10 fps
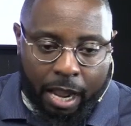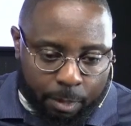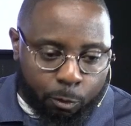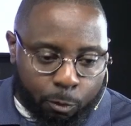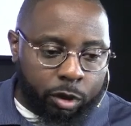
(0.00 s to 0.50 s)

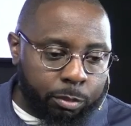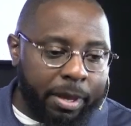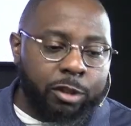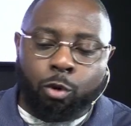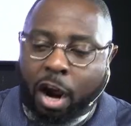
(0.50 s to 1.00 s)
I am going to
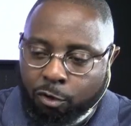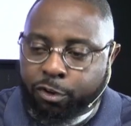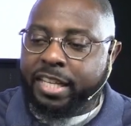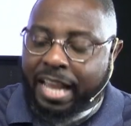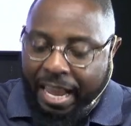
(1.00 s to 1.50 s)
make sure I
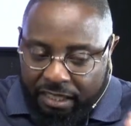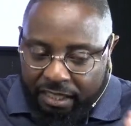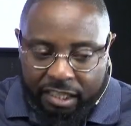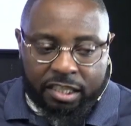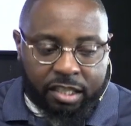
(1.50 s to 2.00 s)
read
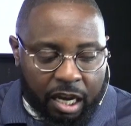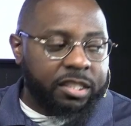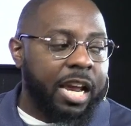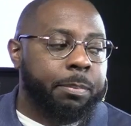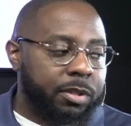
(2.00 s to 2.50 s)
at least
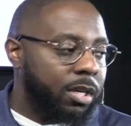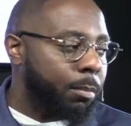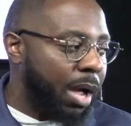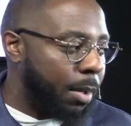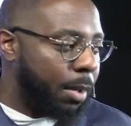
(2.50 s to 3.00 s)
a chapter
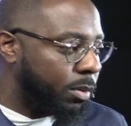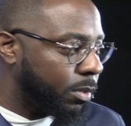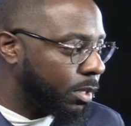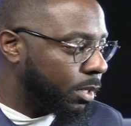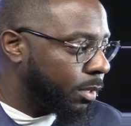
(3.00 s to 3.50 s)
of the Bible.
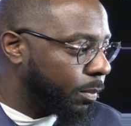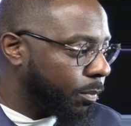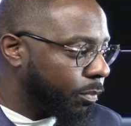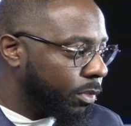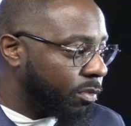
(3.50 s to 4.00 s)

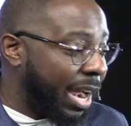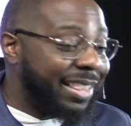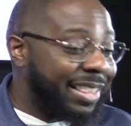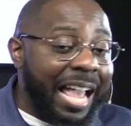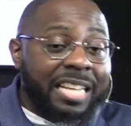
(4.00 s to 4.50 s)

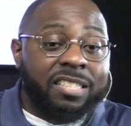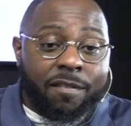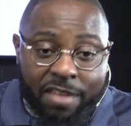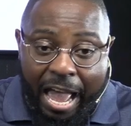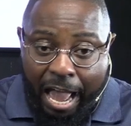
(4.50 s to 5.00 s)
Right? That is
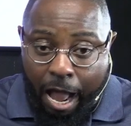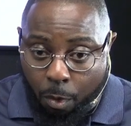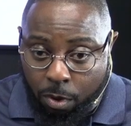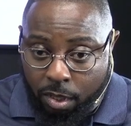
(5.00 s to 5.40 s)
a vow.